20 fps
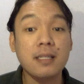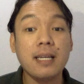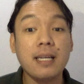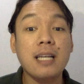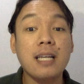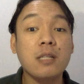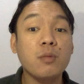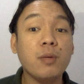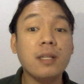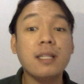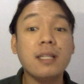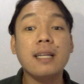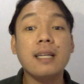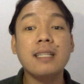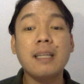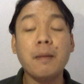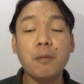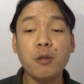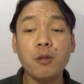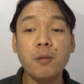As with the
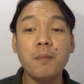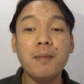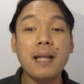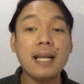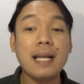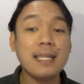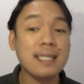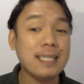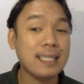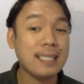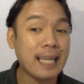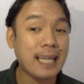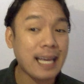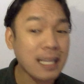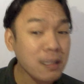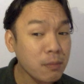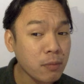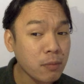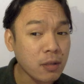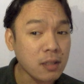diploblastic
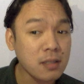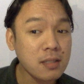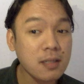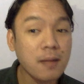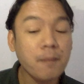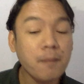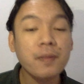animals,